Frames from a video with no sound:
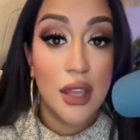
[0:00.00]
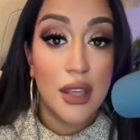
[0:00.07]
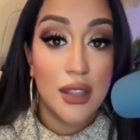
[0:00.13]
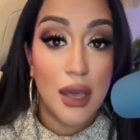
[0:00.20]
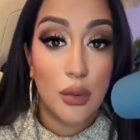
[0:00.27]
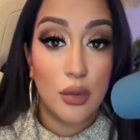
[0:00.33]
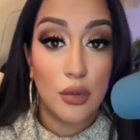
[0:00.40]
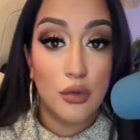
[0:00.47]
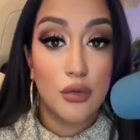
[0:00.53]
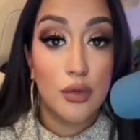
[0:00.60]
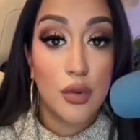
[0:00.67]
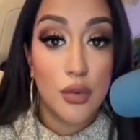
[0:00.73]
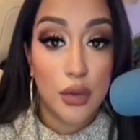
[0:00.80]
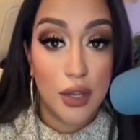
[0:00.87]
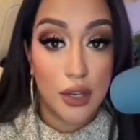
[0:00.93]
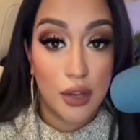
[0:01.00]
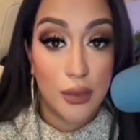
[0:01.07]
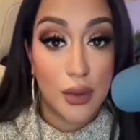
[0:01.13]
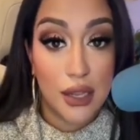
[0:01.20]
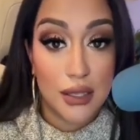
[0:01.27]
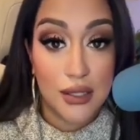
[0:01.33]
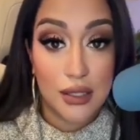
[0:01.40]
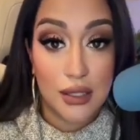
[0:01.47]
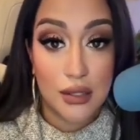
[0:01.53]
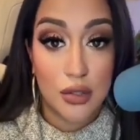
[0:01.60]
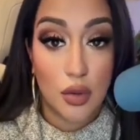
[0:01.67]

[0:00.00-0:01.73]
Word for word: that will ruin your blessings